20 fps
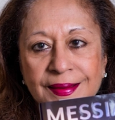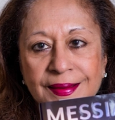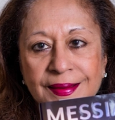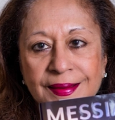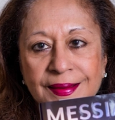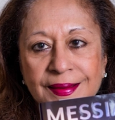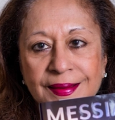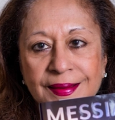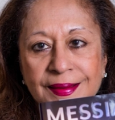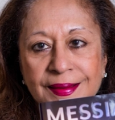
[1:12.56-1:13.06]

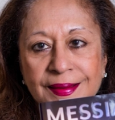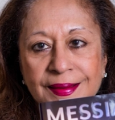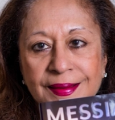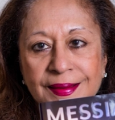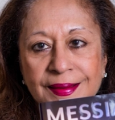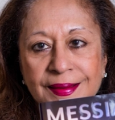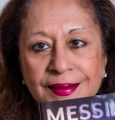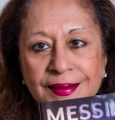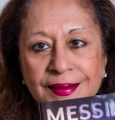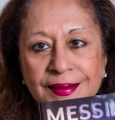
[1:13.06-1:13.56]

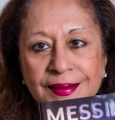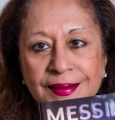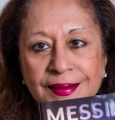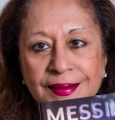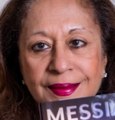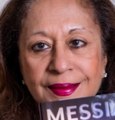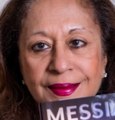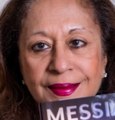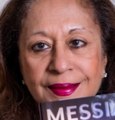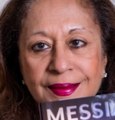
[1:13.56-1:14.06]

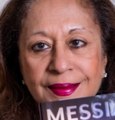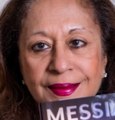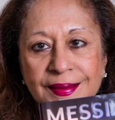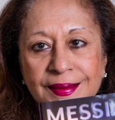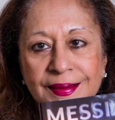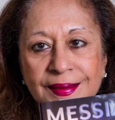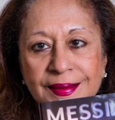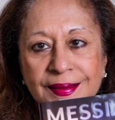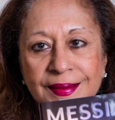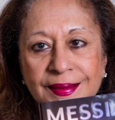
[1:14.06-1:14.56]

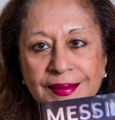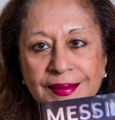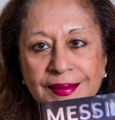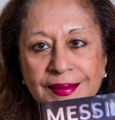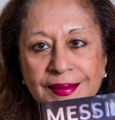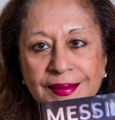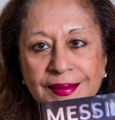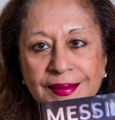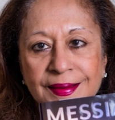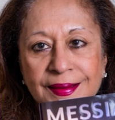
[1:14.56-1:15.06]

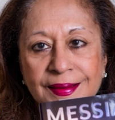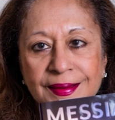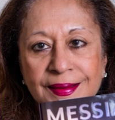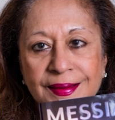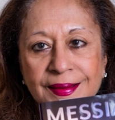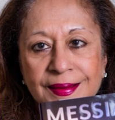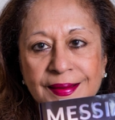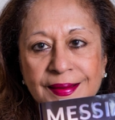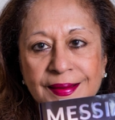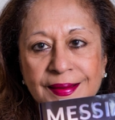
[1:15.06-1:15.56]

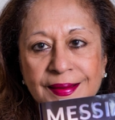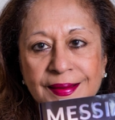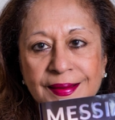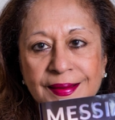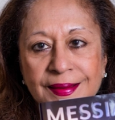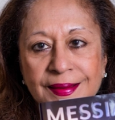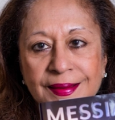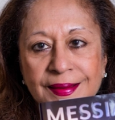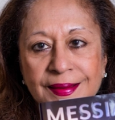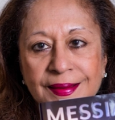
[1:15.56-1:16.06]

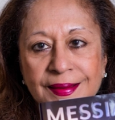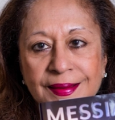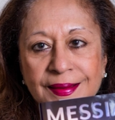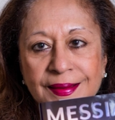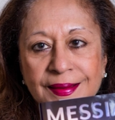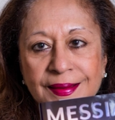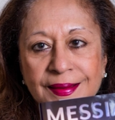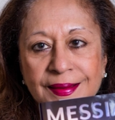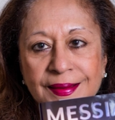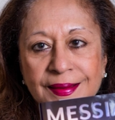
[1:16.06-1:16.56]

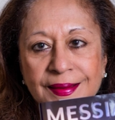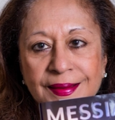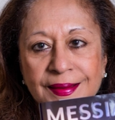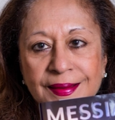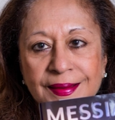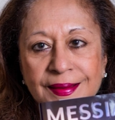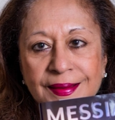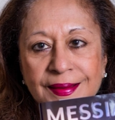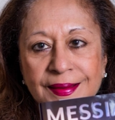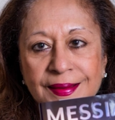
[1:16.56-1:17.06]

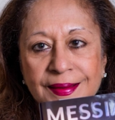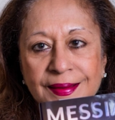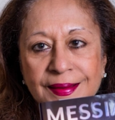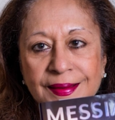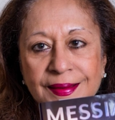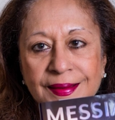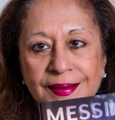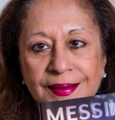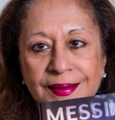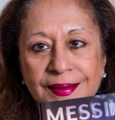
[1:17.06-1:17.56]

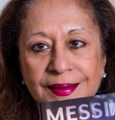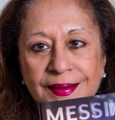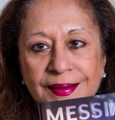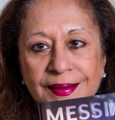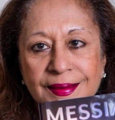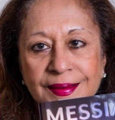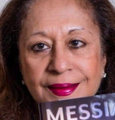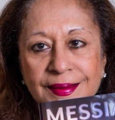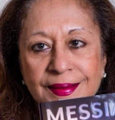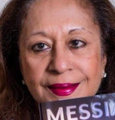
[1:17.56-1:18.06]

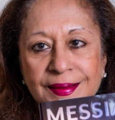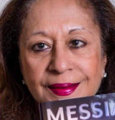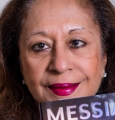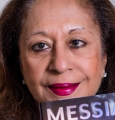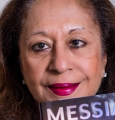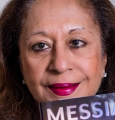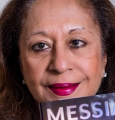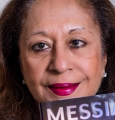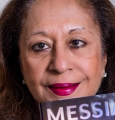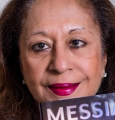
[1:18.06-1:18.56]

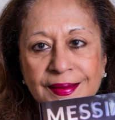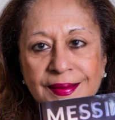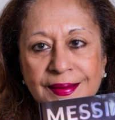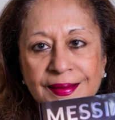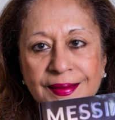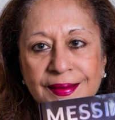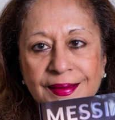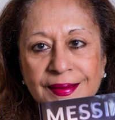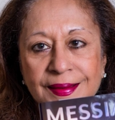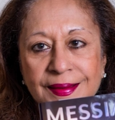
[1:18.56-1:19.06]

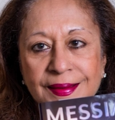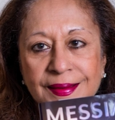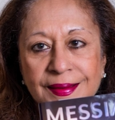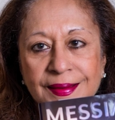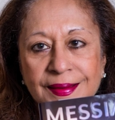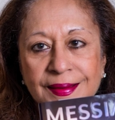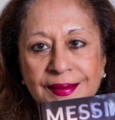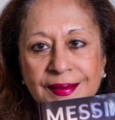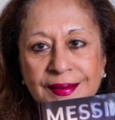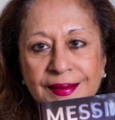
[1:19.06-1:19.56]

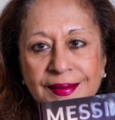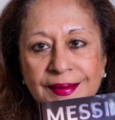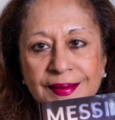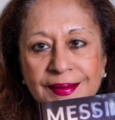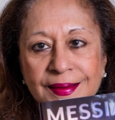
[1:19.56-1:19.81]
(no lip movement)